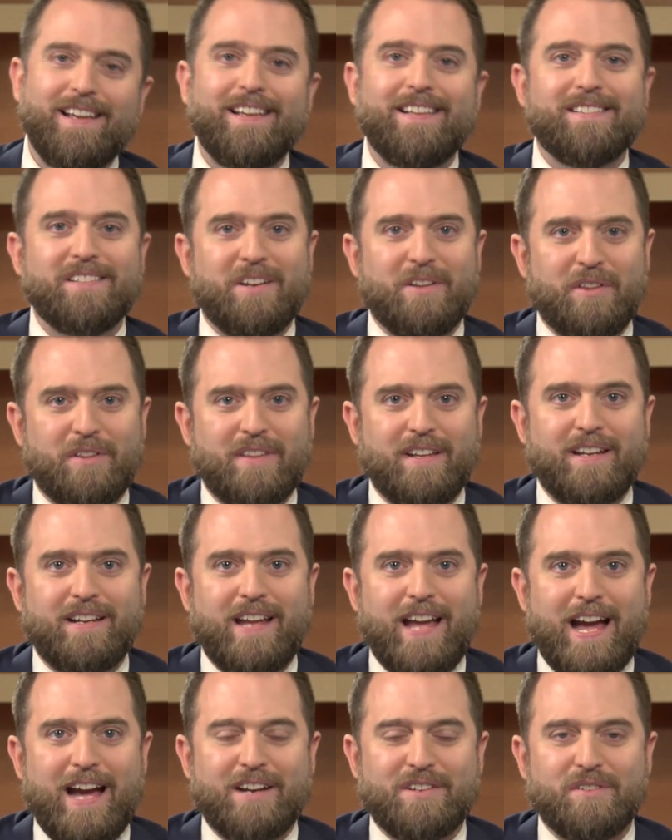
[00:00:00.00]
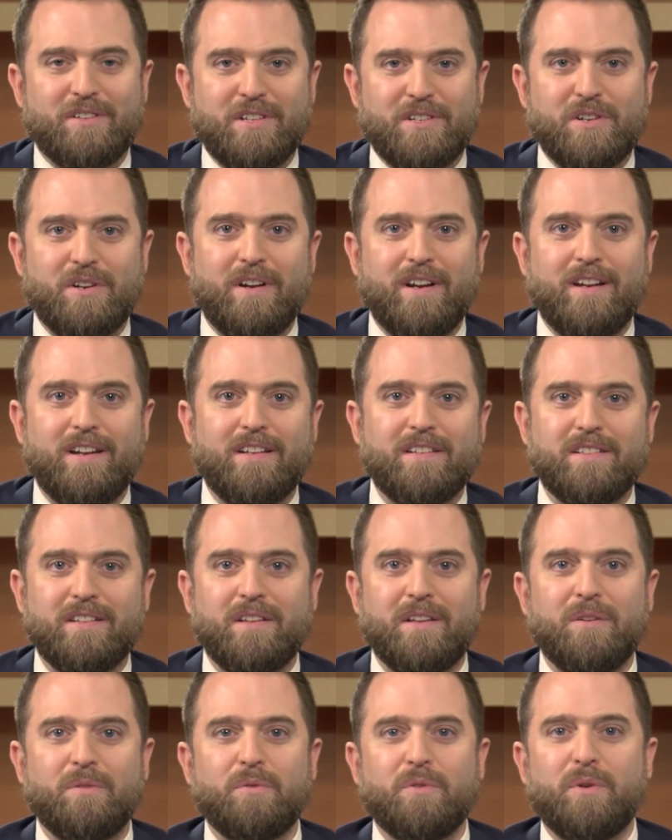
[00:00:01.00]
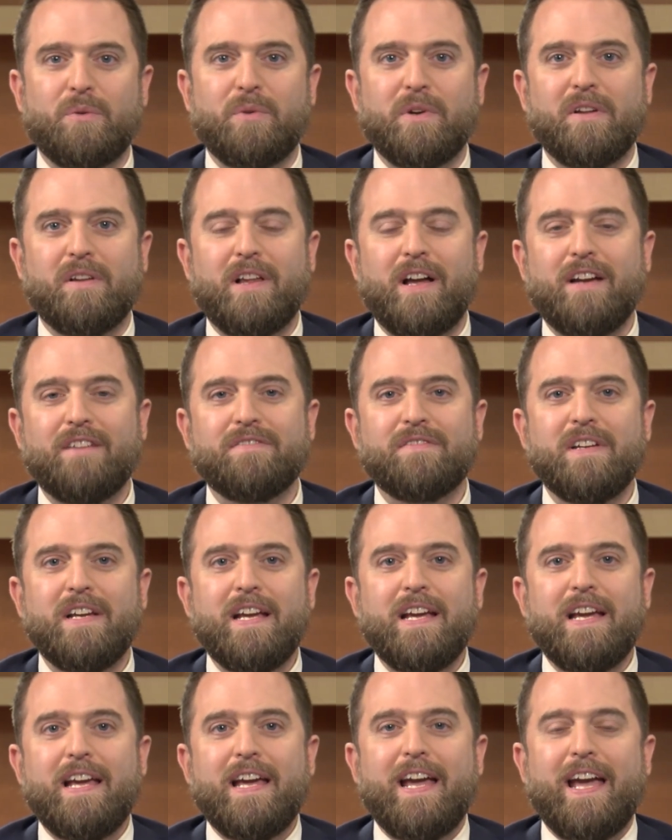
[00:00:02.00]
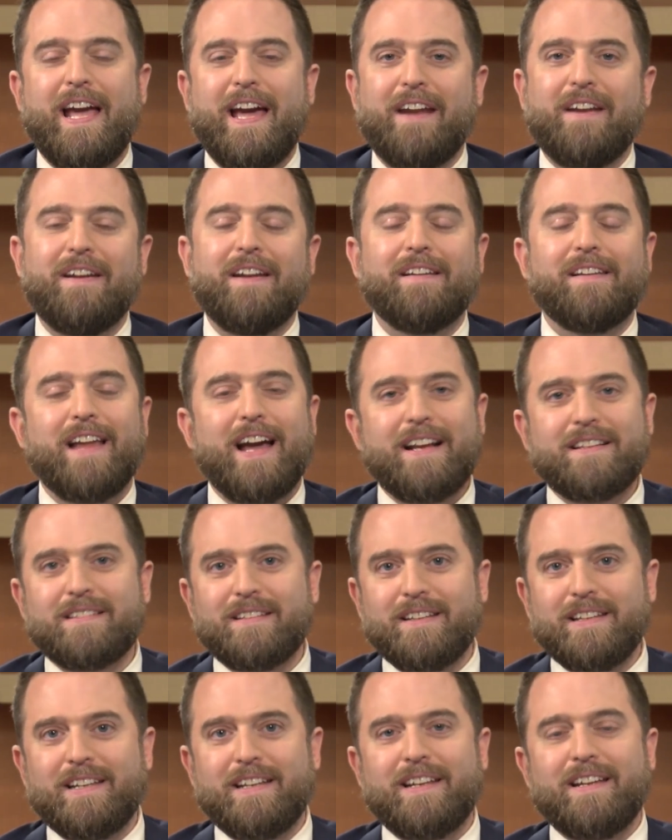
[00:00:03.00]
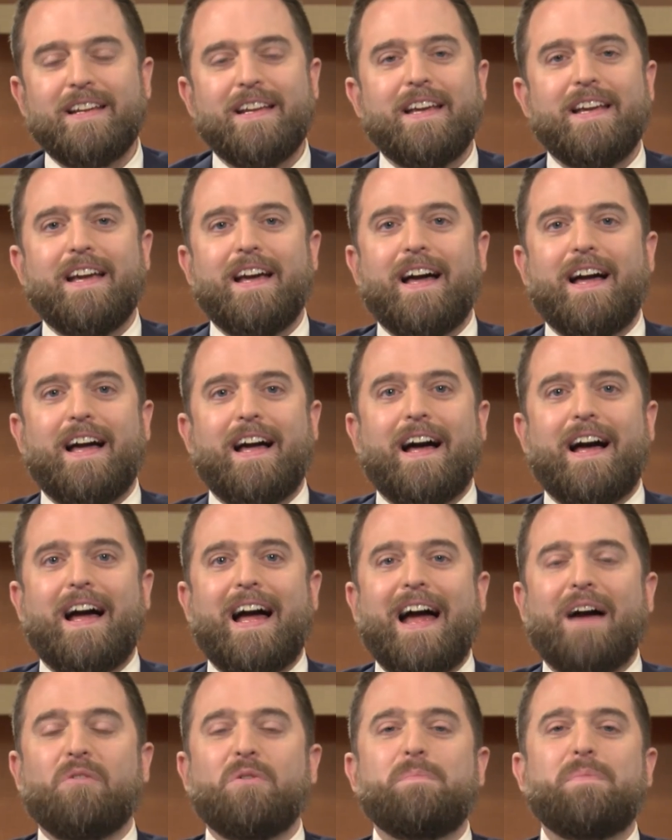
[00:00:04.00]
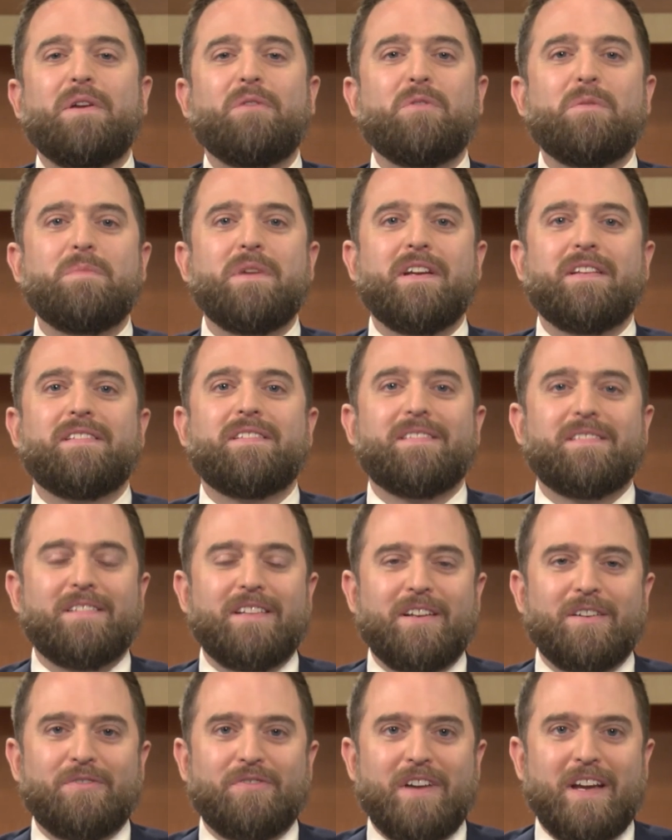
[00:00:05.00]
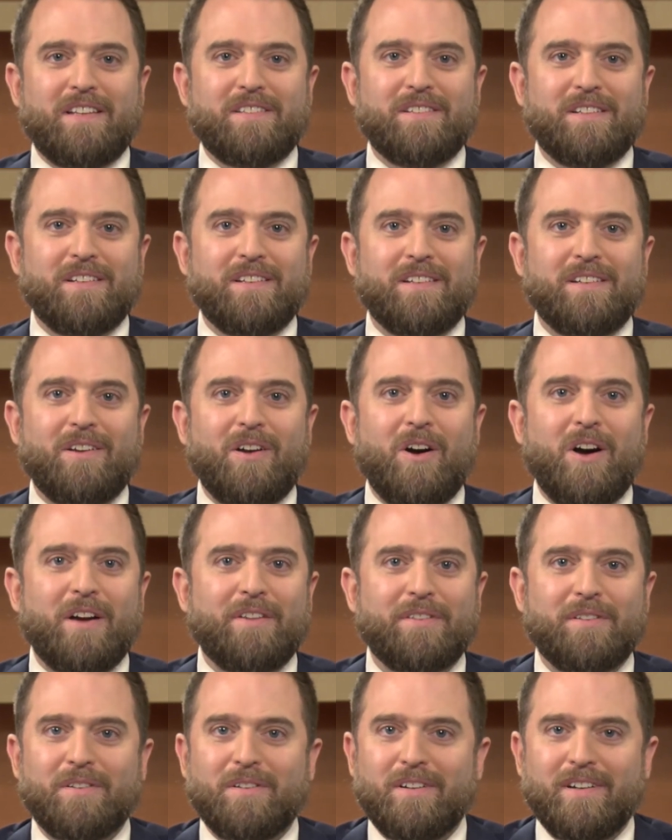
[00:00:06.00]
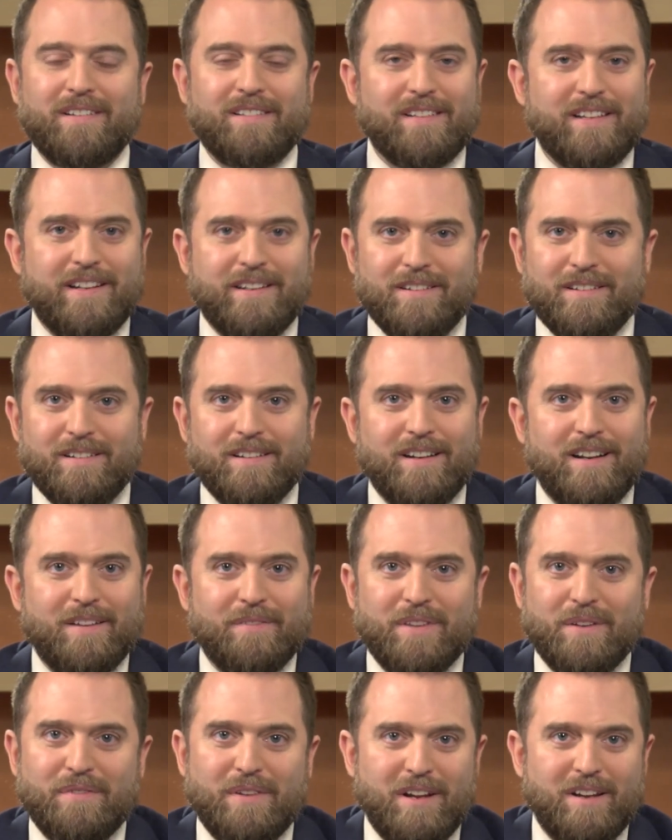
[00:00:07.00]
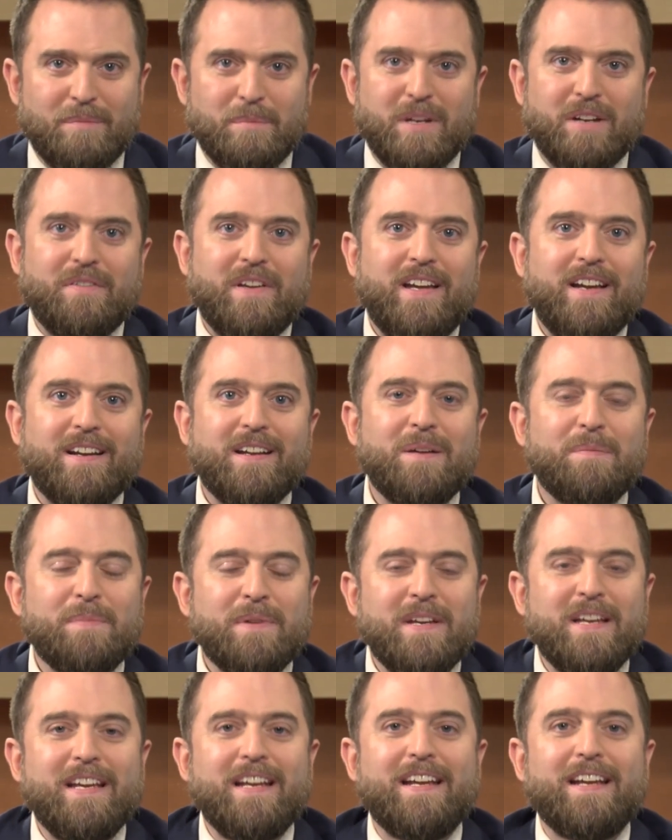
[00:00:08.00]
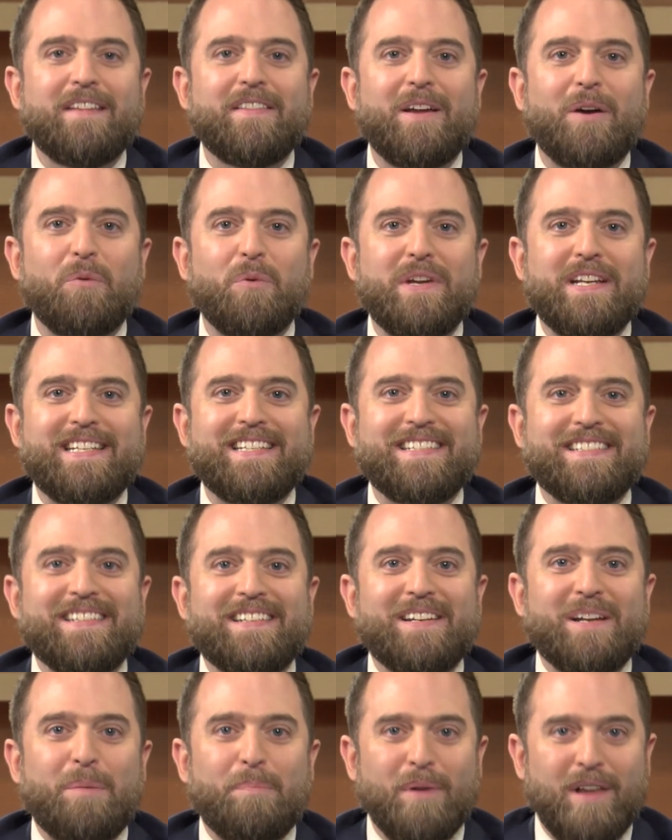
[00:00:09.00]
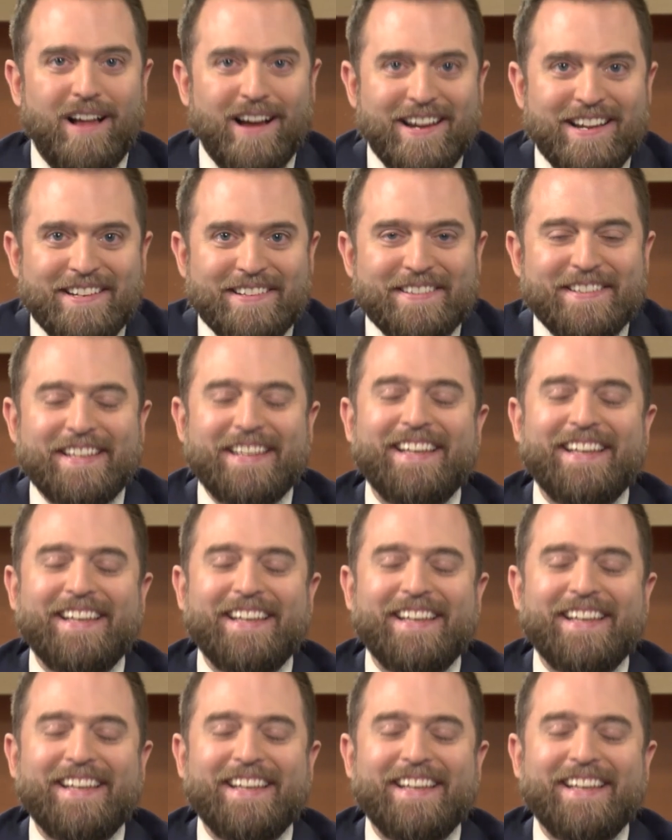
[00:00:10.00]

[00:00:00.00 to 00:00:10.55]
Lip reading: it's another thing to actually turn it into the real life. And lastly, I would be remiss if as an author and leader of the development of Hiccup that we didn't apply it.